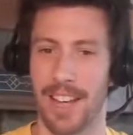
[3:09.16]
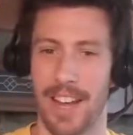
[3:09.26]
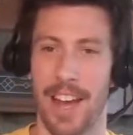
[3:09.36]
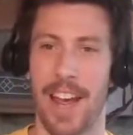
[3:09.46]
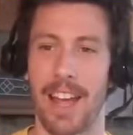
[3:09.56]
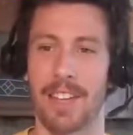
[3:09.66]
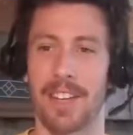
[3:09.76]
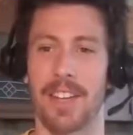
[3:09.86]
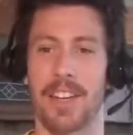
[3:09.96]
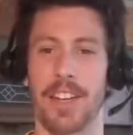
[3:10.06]
and
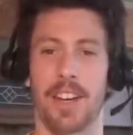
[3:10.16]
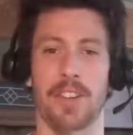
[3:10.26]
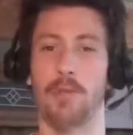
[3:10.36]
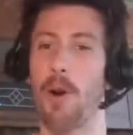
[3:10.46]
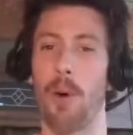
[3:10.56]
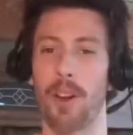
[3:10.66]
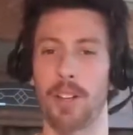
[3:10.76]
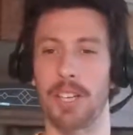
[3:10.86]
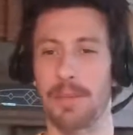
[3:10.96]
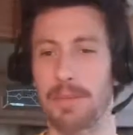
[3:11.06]
you won't want to
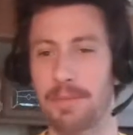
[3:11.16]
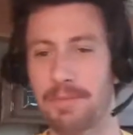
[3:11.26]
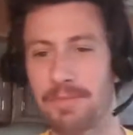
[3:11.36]
leave.